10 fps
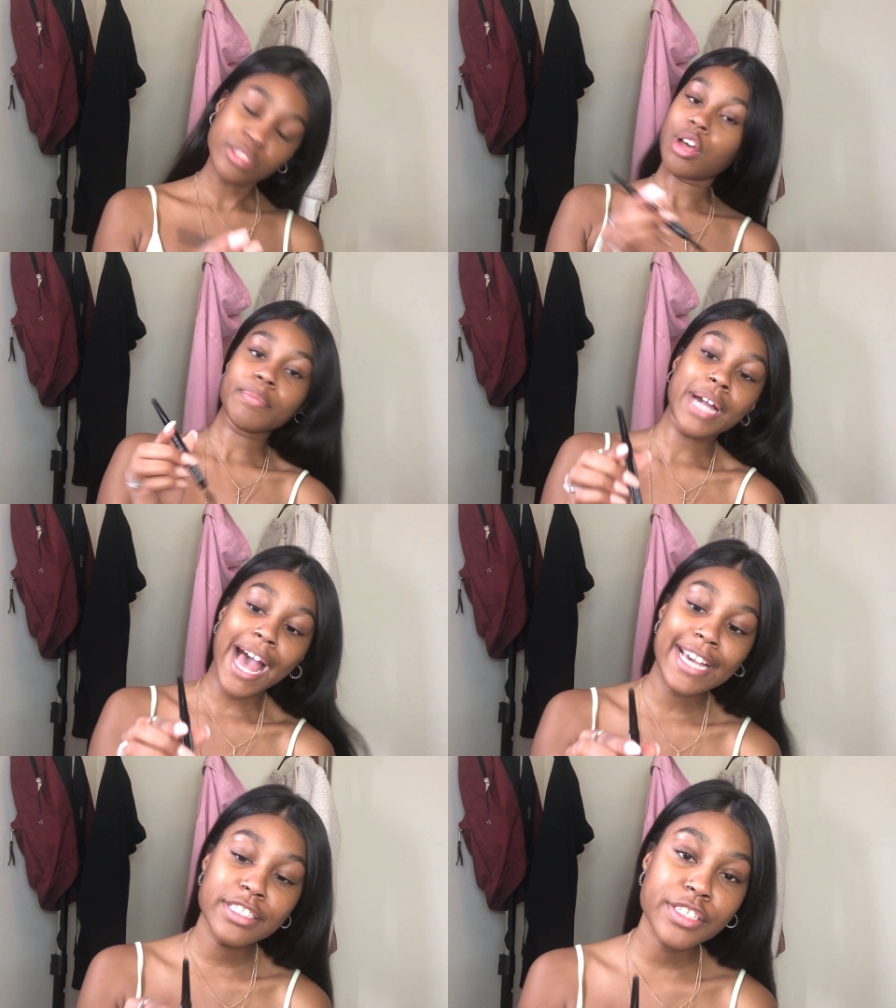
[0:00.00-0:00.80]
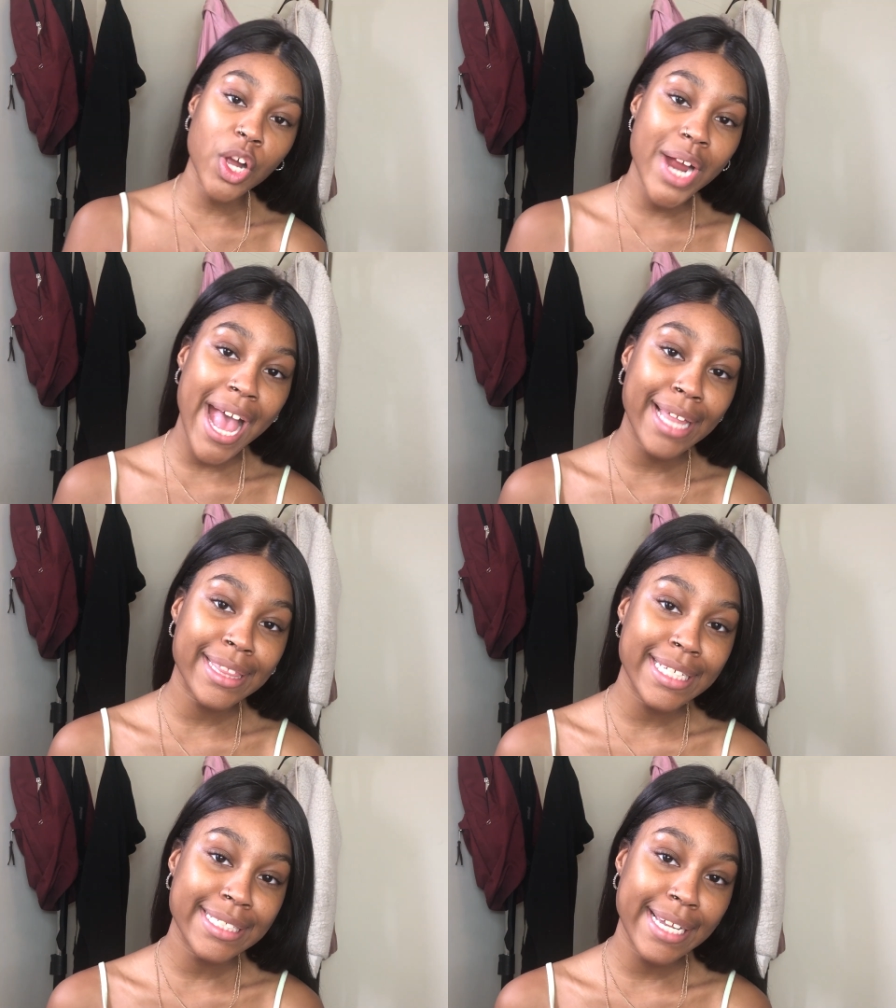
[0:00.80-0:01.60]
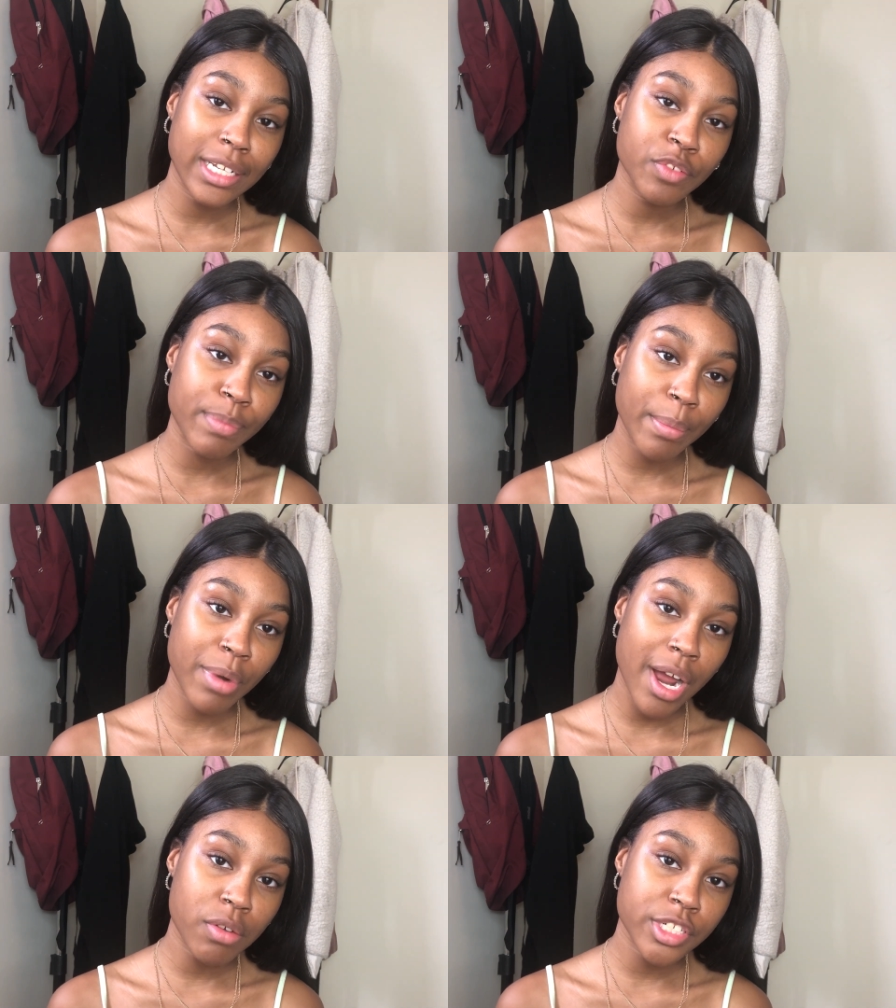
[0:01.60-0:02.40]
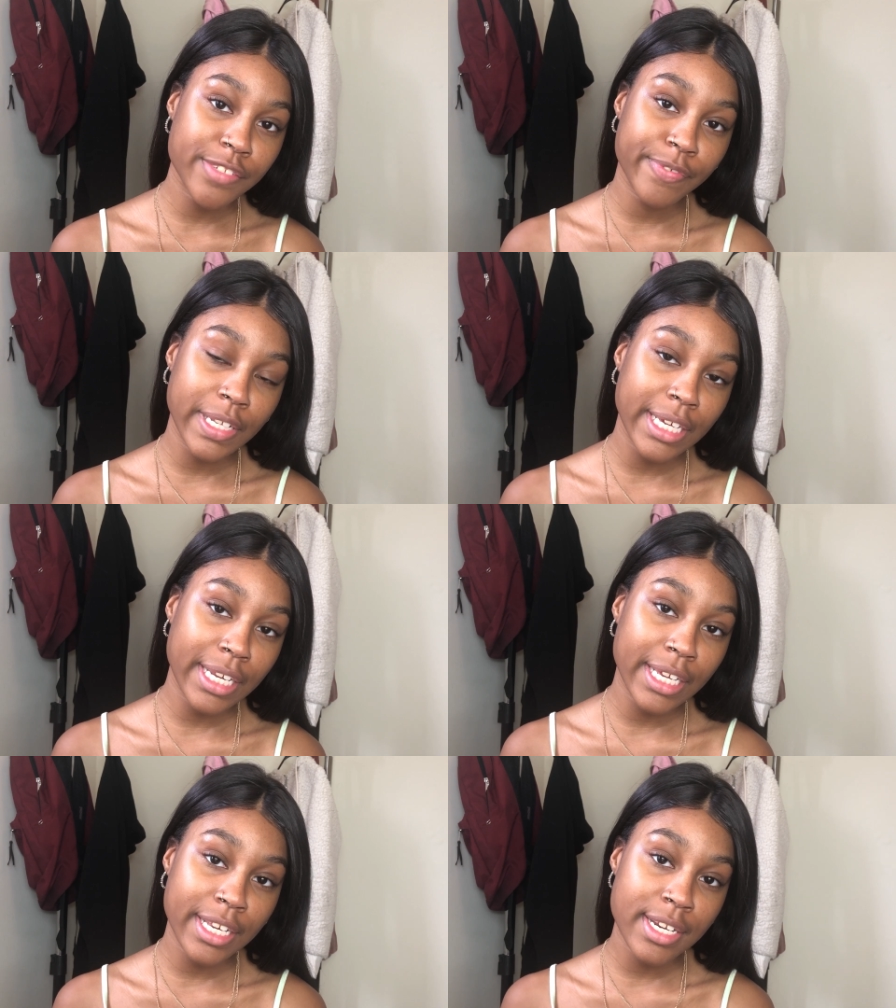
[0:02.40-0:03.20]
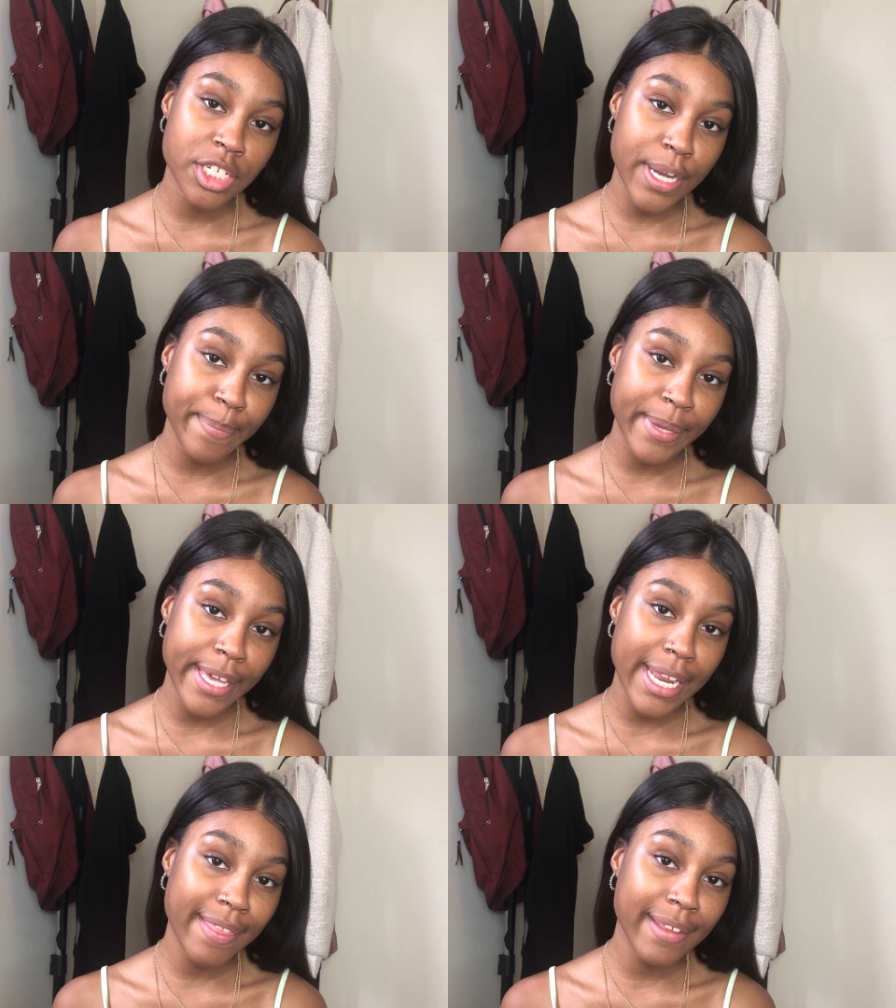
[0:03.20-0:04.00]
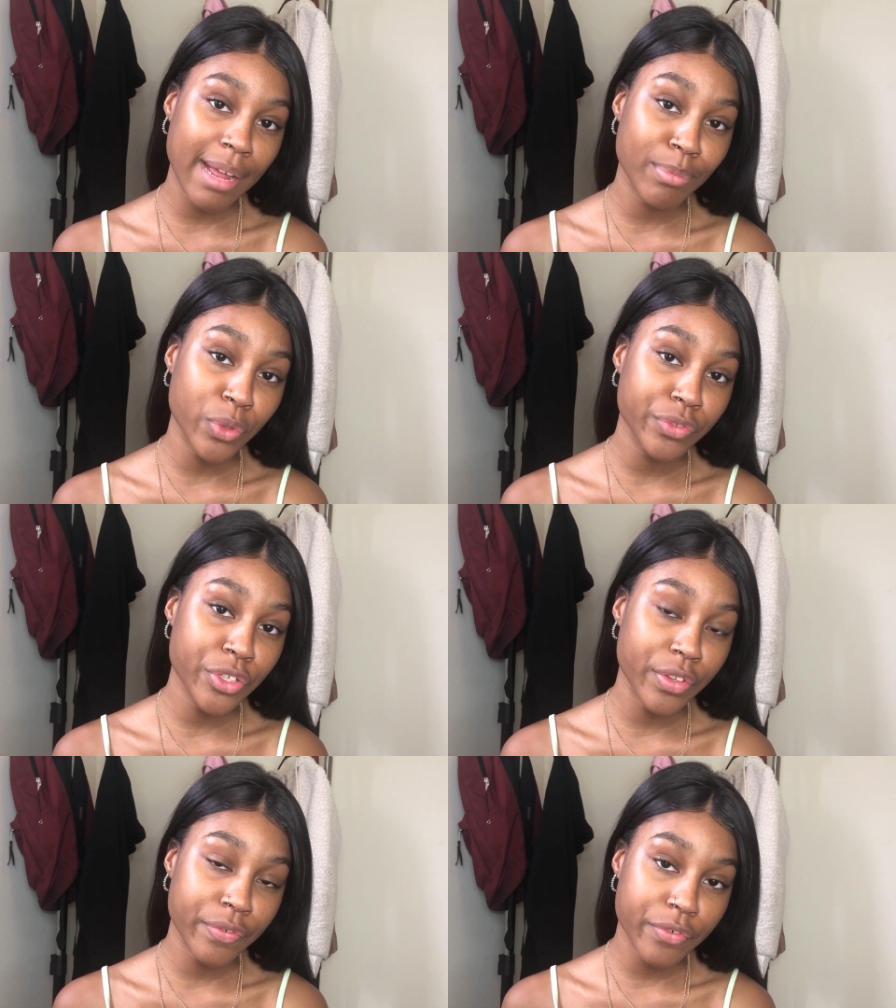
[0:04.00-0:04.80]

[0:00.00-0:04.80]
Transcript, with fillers: So I'm, i start at the tail of my brow, just filling it in and shaping it, and then I move to the